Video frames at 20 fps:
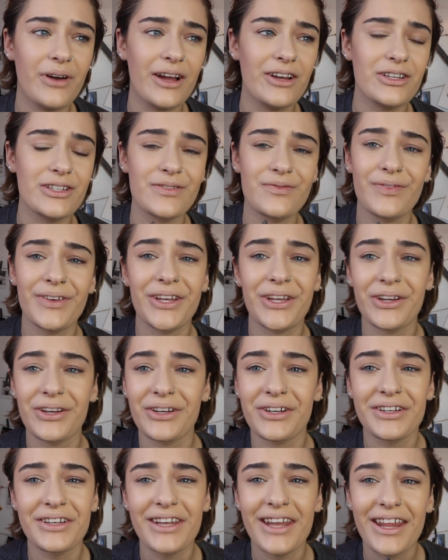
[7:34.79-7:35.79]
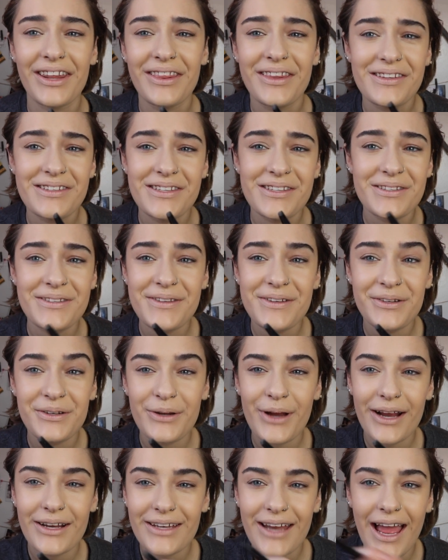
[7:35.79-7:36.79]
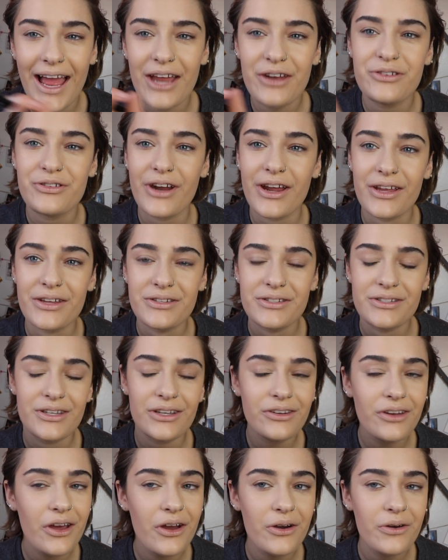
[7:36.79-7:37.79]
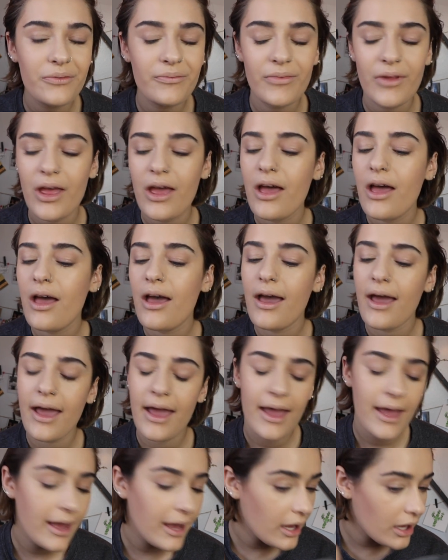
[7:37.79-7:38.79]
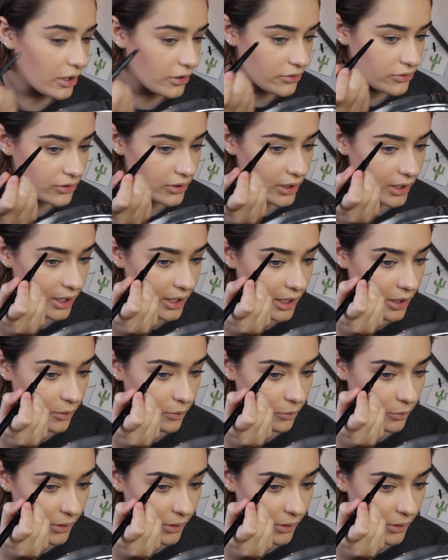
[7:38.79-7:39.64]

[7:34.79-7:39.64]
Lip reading: I just figured that this is the correct address, you know? And it